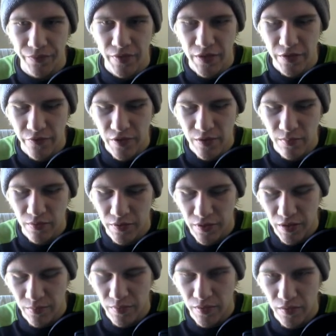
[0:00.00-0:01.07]
Is visible is
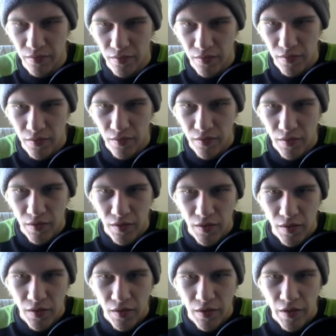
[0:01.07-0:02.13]
gonna be,
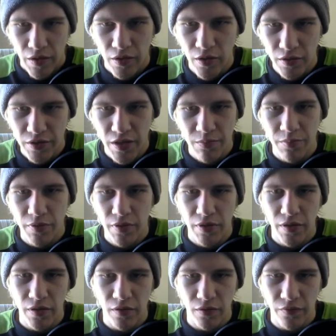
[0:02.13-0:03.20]
can't say
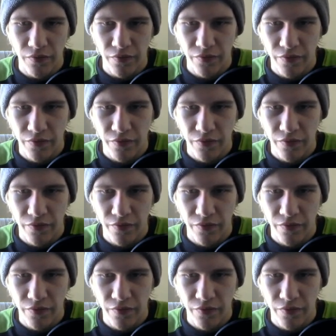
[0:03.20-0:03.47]
boolean dot